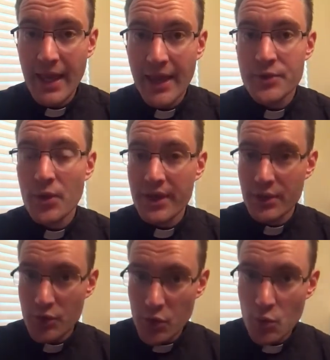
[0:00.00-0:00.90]
And so
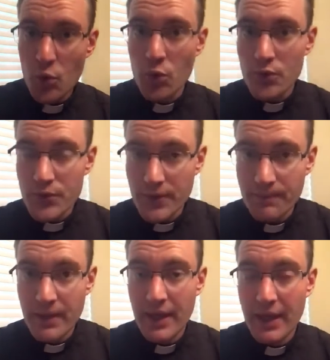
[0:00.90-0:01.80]
these two rules,
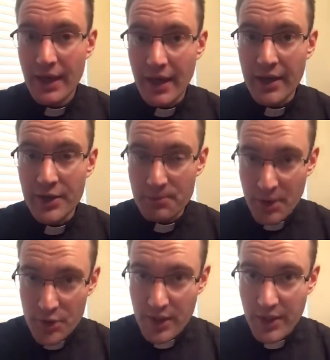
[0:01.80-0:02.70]
and
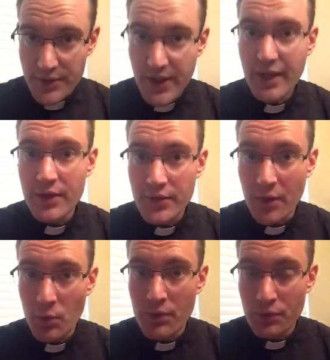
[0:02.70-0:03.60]
especially the second
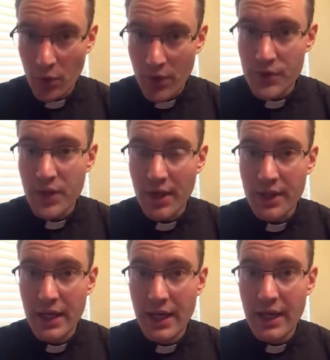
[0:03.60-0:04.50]
that we've focused on
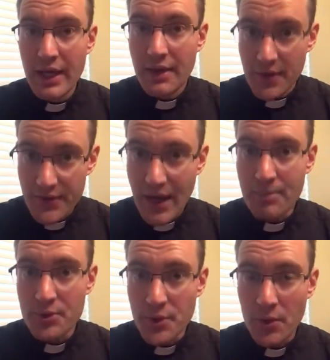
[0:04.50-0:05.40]
in this
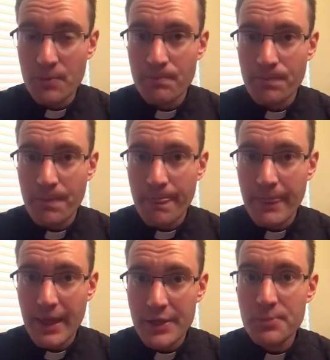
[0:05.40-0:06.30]
episode,
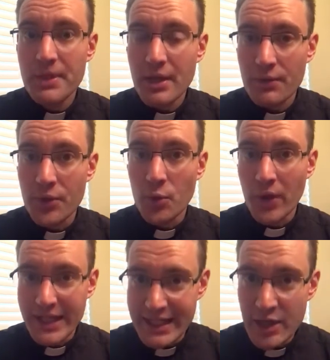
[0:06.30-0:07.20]
speak of the
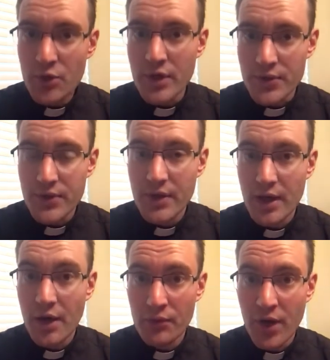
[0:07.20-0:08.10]
great nearness
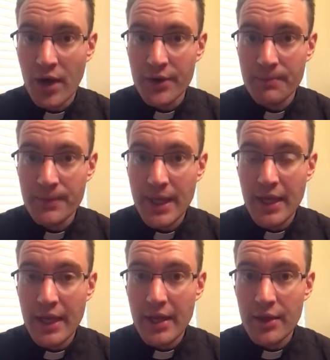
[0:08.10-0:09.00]
of God,
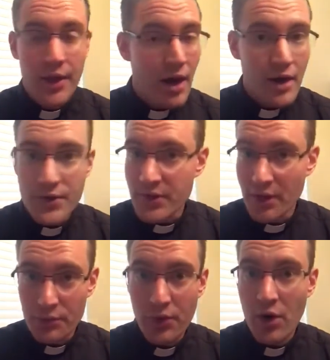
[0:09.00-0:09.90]
that God is
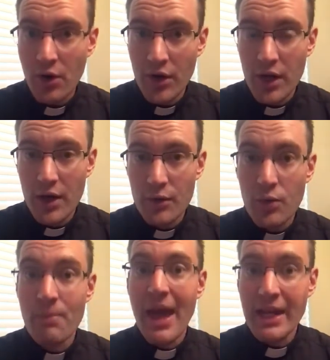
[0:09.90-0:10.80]
not far
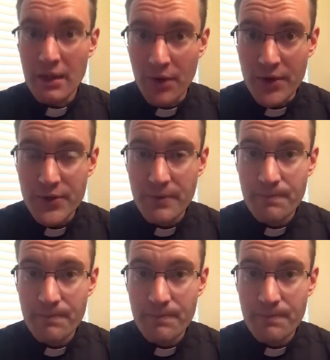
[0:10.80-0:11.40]
from any of us,